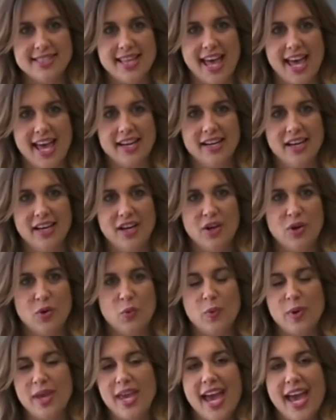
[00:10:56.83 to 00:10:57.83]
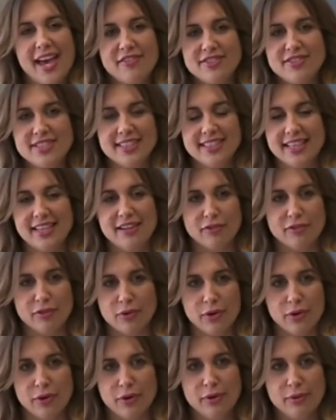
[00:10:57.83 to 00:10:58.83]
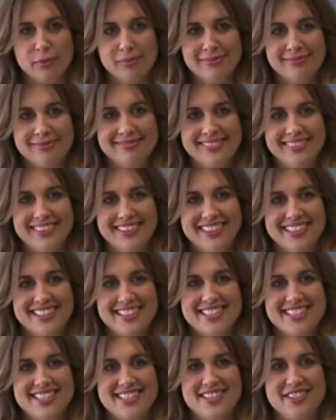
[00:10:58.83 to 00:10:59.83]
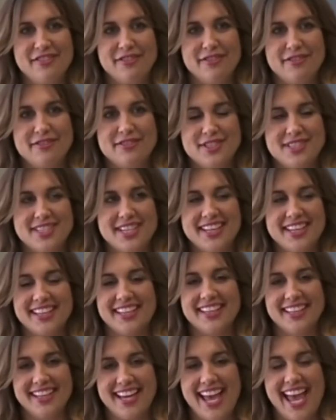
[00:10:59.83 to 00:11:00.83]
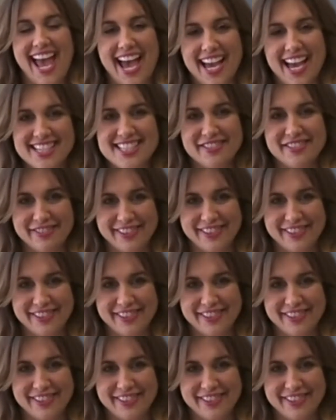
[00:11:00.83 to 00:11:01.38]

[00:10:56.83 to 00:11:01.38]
that we have to leave room to actively